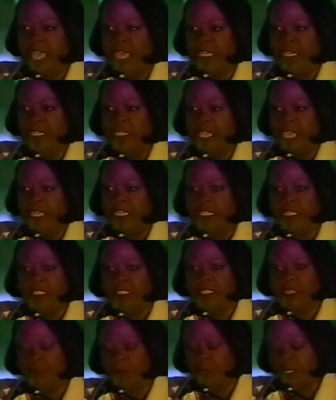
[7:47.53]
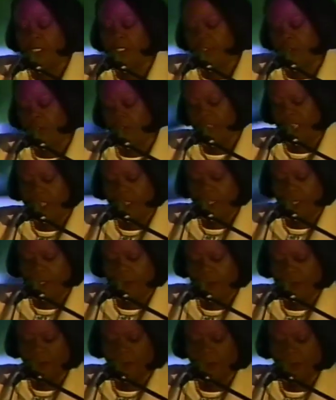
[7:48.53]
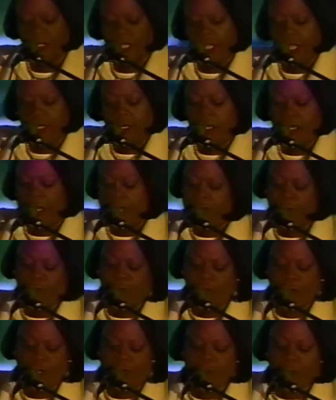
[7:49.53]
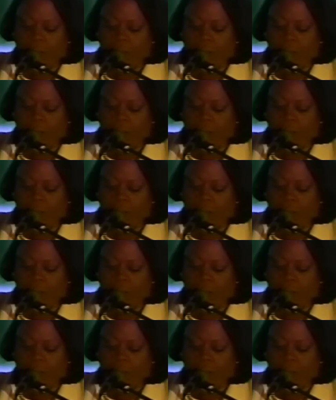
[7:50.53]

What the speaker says: Alleghenies of Pennsylvania. Let freedom